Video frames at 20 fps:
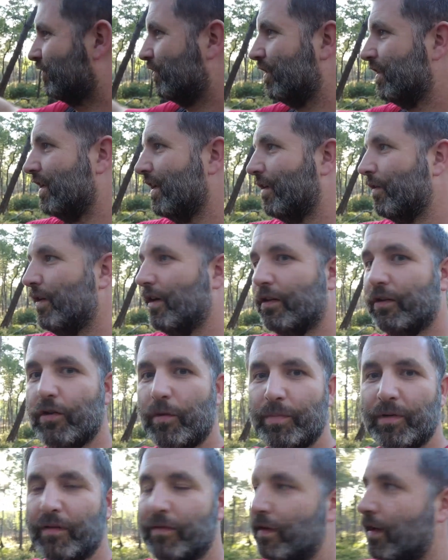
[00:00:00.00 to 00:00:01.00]
see there are a
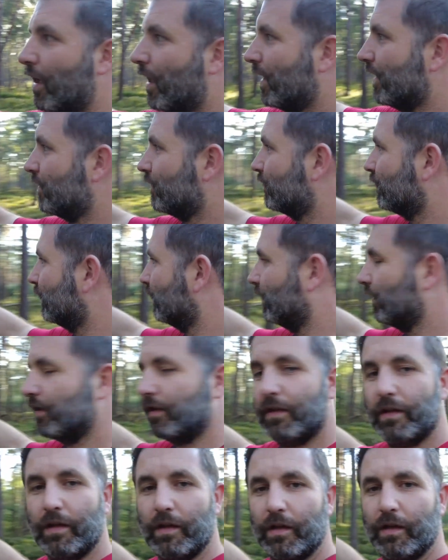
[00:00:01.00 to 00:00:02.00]
couple of lines.
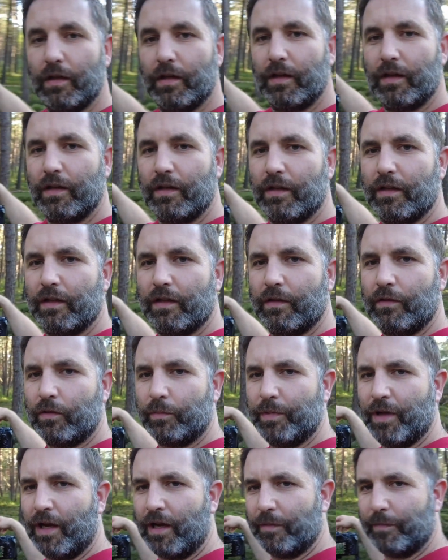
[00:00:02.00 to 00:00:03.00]

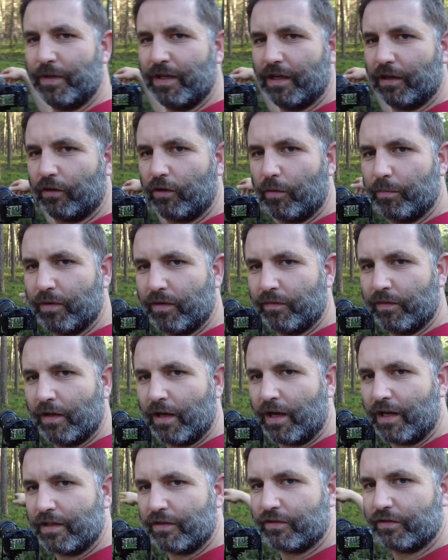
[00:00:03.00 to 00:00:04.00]
Look behind me, there are a couple of
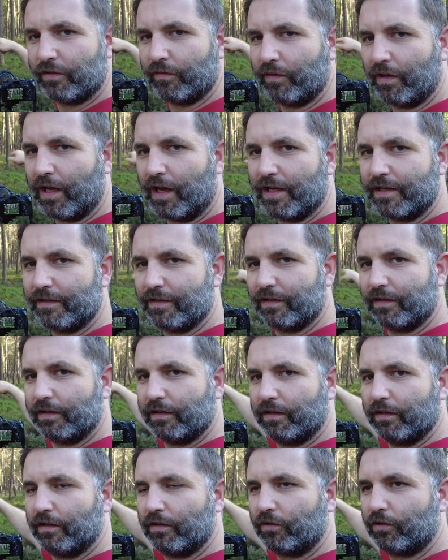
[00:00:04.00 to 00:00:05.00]
lines of light
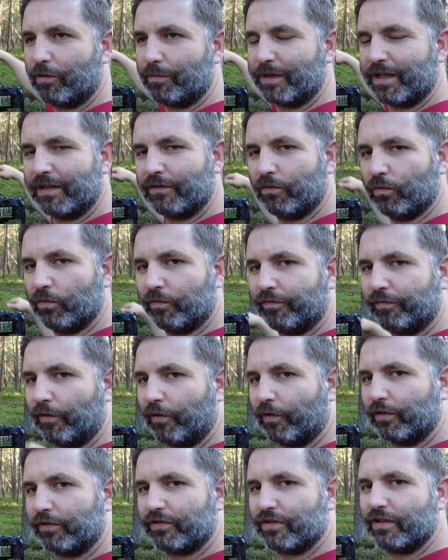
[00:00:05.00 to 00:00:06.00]
coming into the
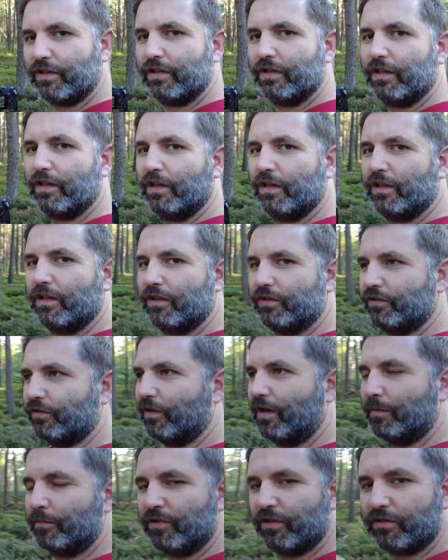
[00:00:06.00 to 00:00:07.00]
forest.
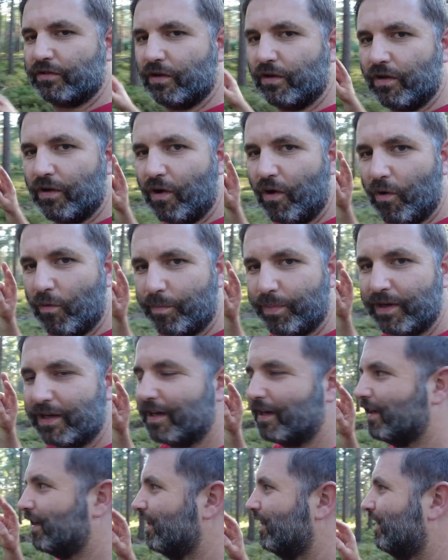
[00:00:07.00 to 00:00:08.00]
So I'm just
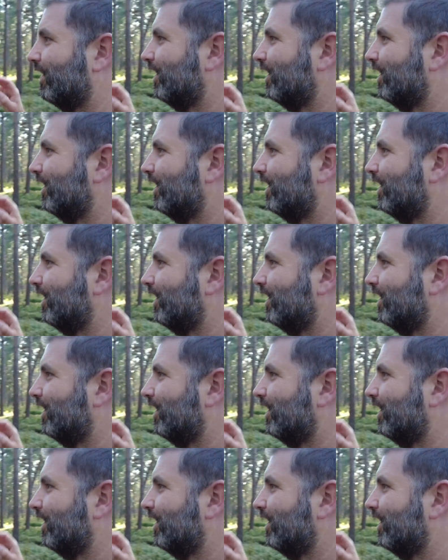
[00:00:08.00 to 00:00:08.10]
hoping